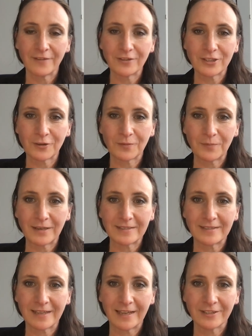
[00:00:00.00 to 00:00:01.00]
short
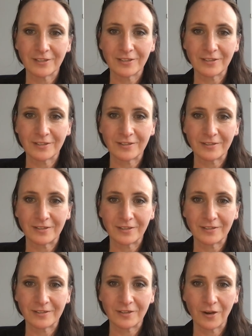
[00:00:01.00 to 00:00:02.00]
presentation,
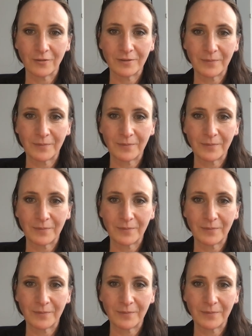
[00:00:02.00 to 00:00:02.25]
just showing